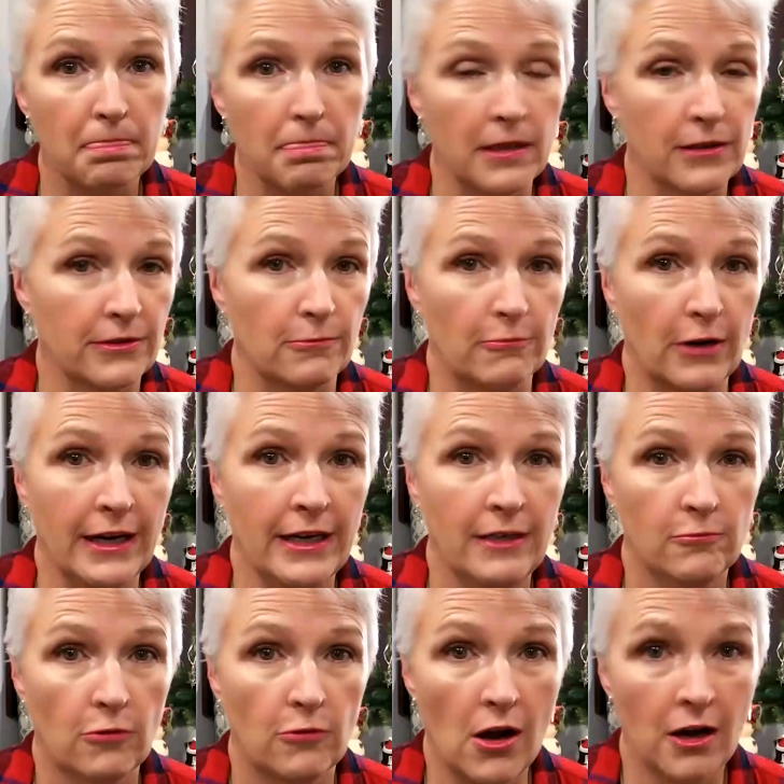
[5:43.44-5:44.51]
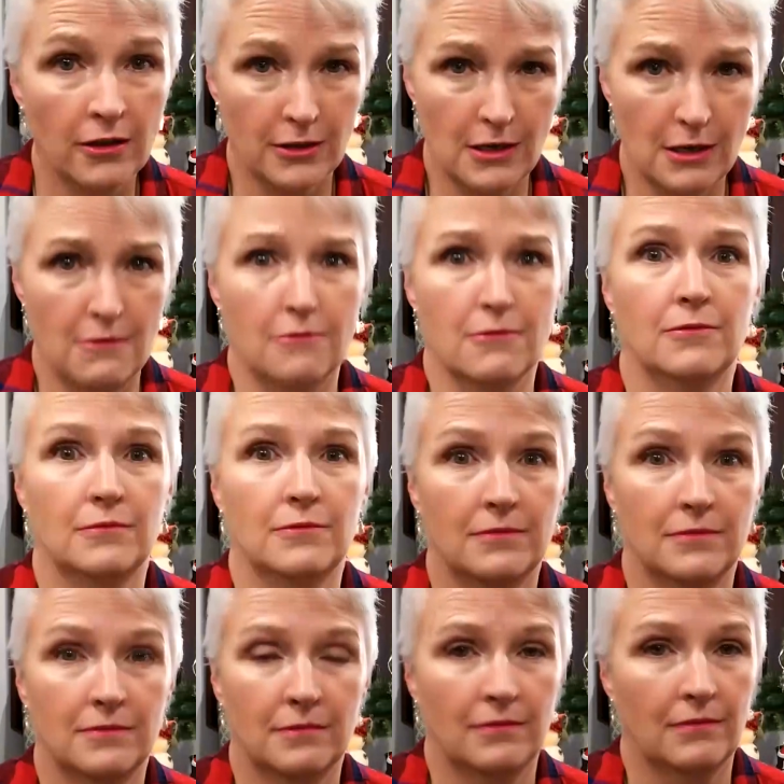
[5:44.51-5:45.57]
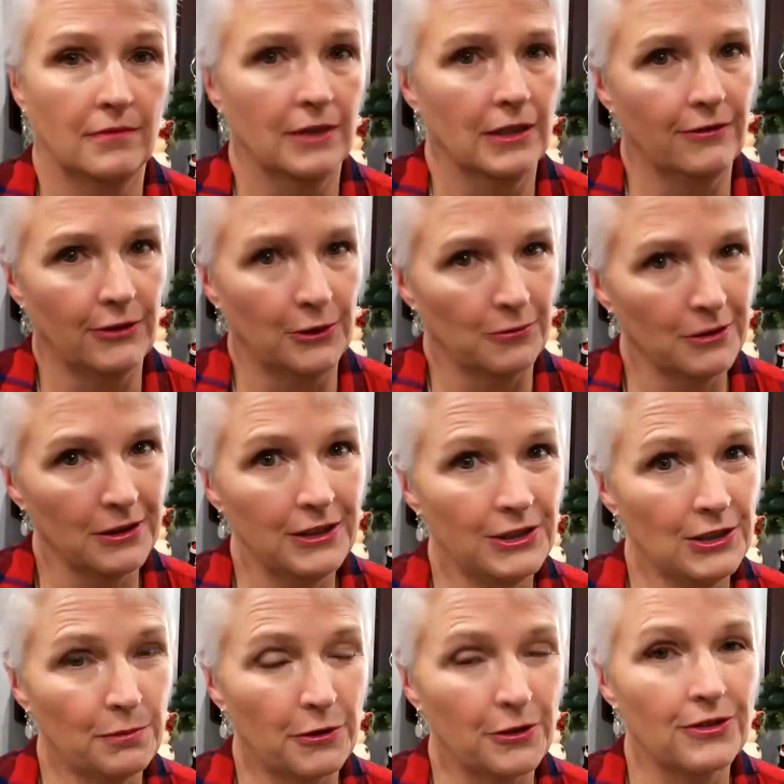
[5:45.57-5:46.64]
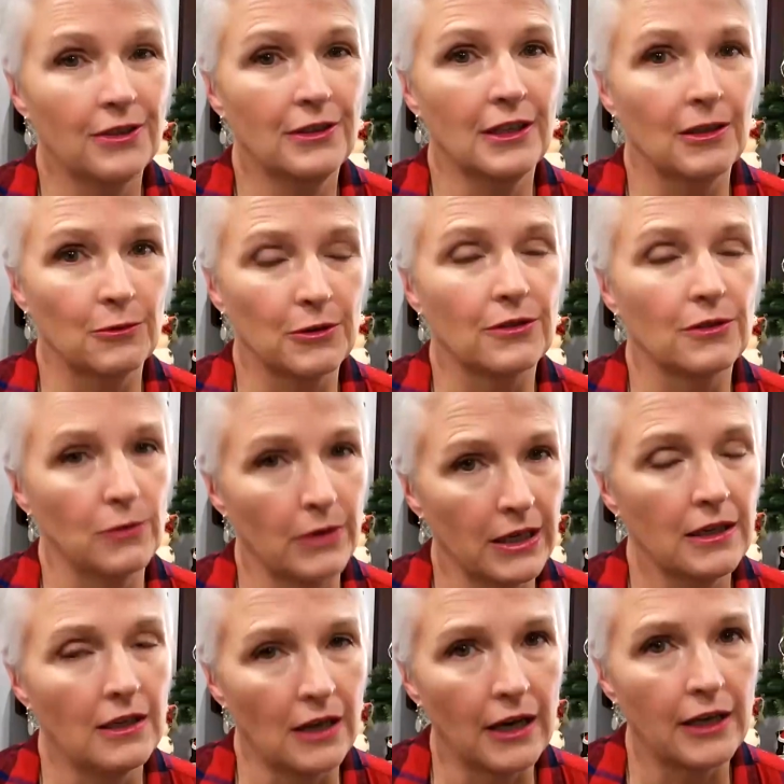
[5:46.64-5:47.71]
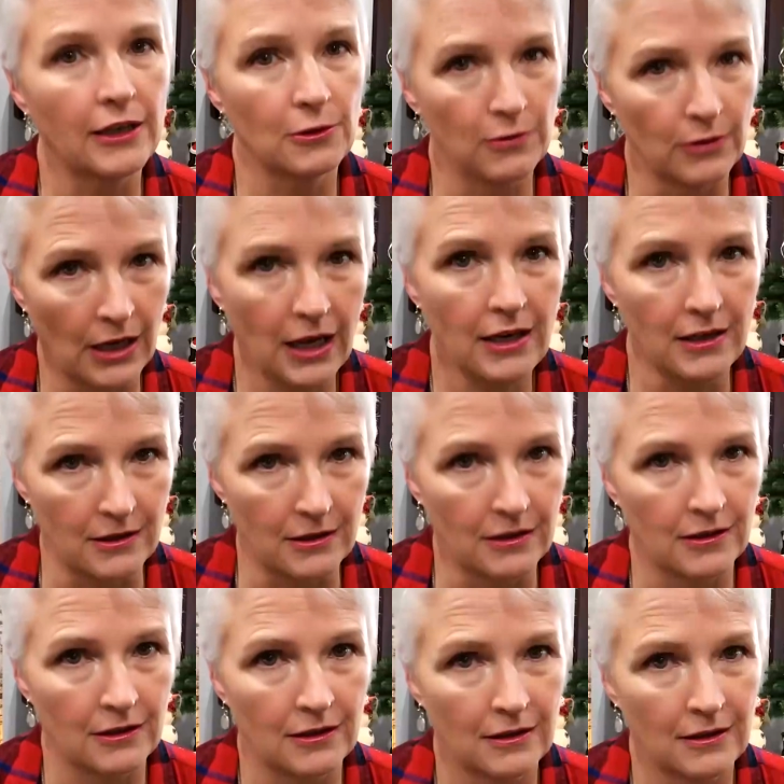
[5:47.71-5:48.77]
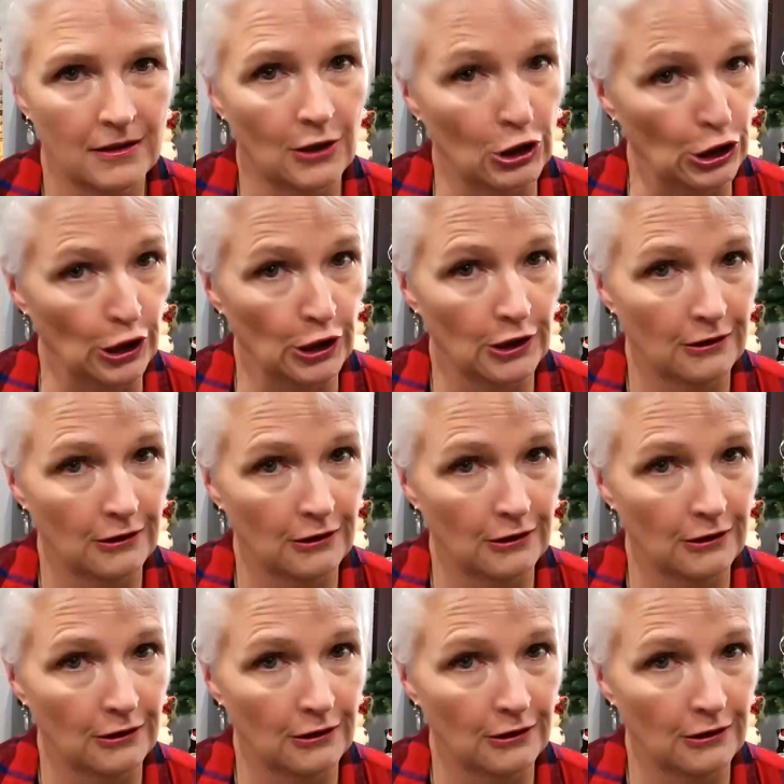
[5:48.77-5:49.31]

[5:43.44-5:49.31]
Is it right? Wrong? No. If you're a religious person, it was the way God created her.